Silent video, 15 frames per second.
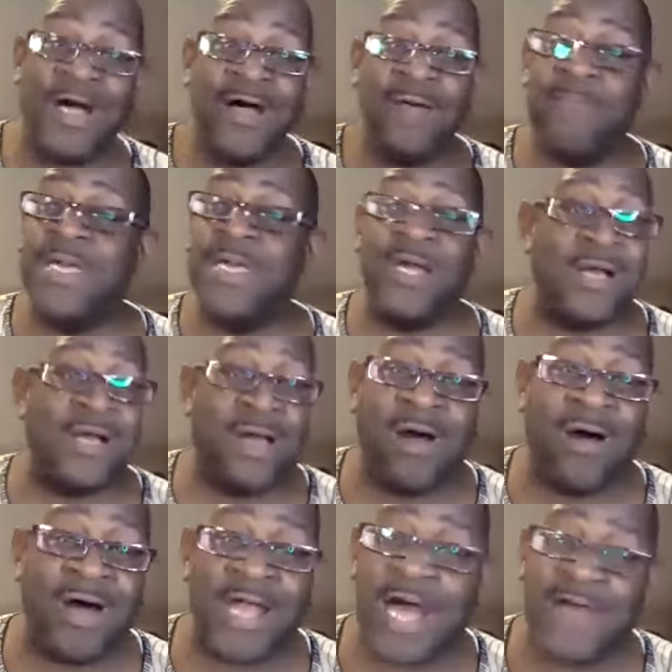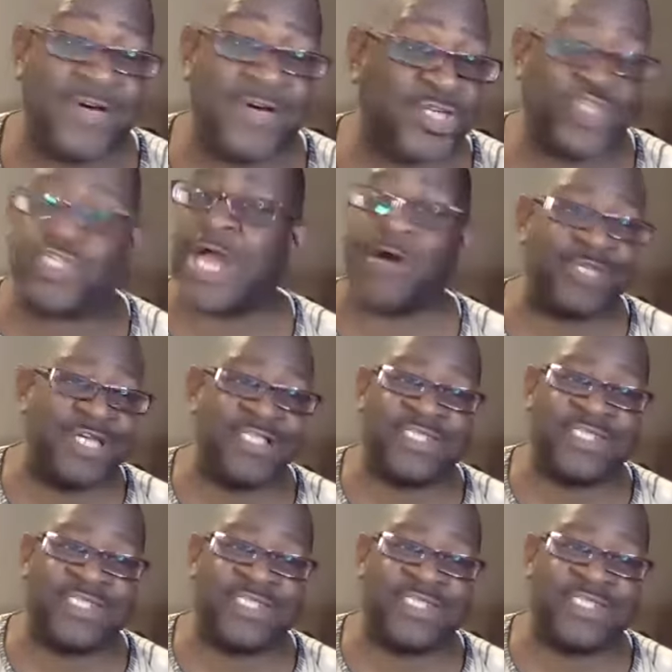me and God have a shouting